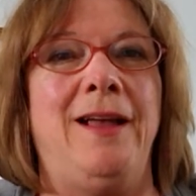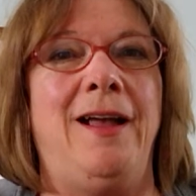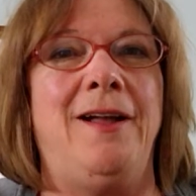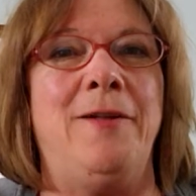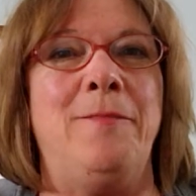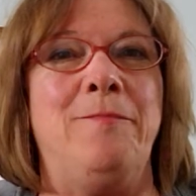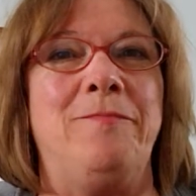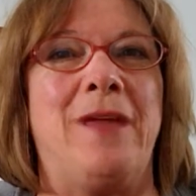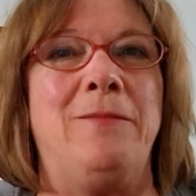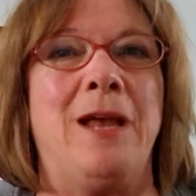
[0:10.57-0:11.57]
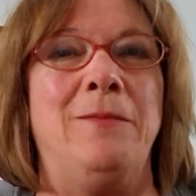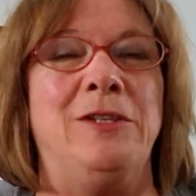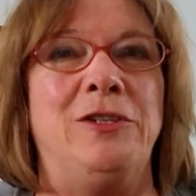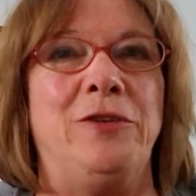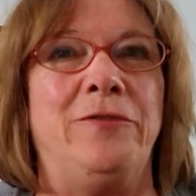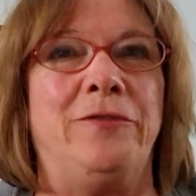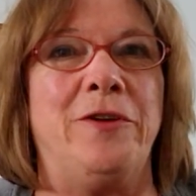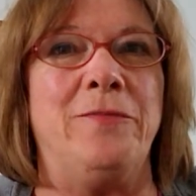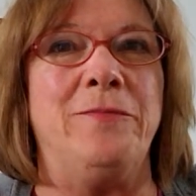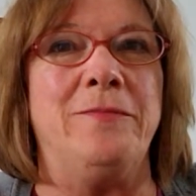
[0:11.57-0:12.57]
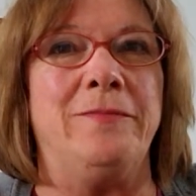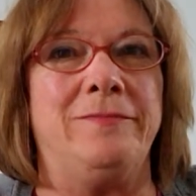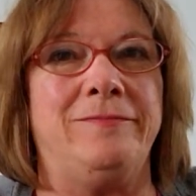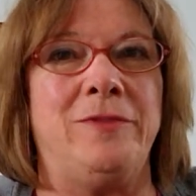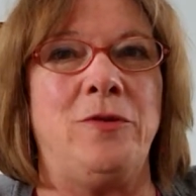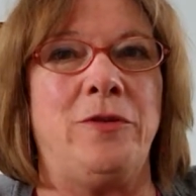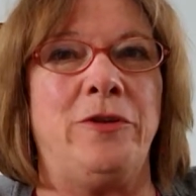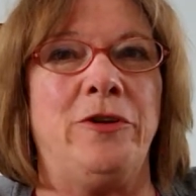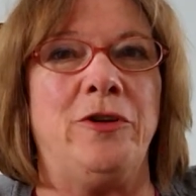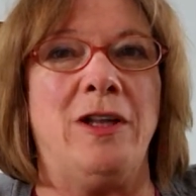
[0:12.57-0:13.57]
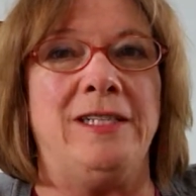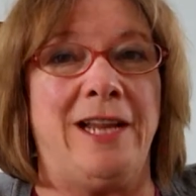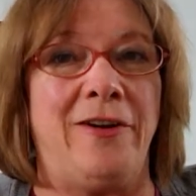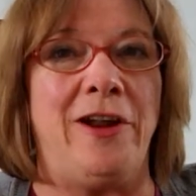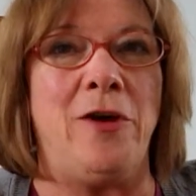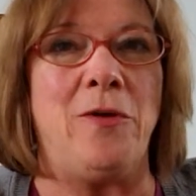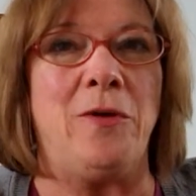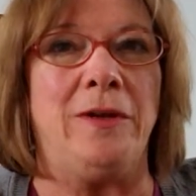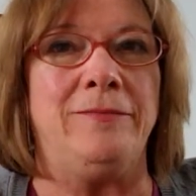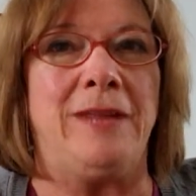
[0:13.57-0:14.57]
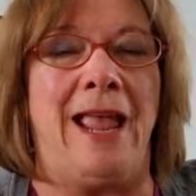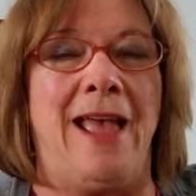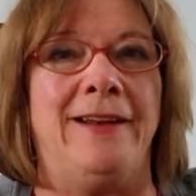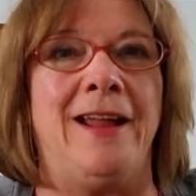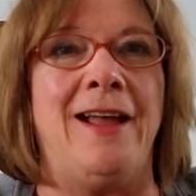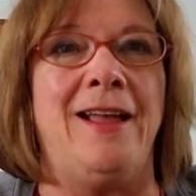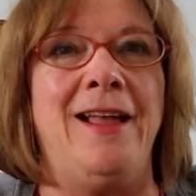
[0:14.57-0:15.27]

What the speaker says: I'm coming to you from Northern Ontario, Canada.